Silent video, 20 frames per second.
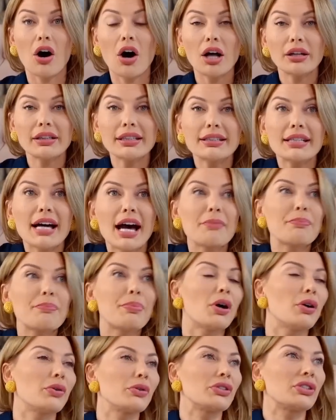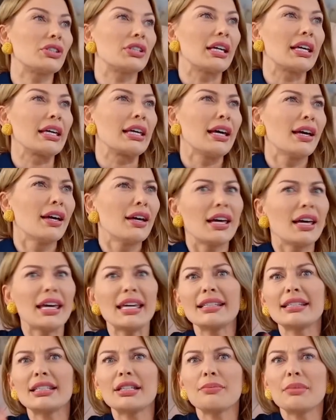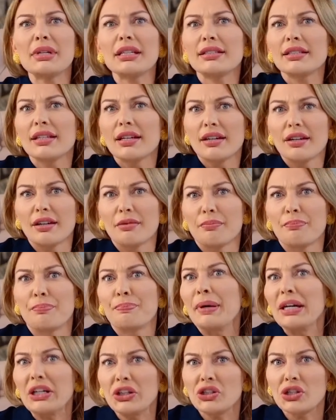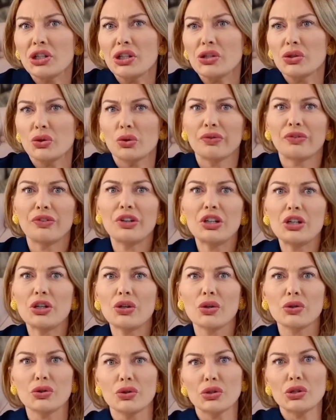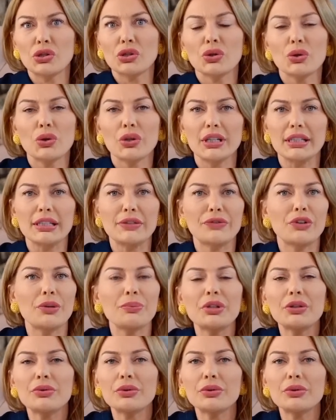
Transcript: all the time posting intimate pictures or videos or stories from their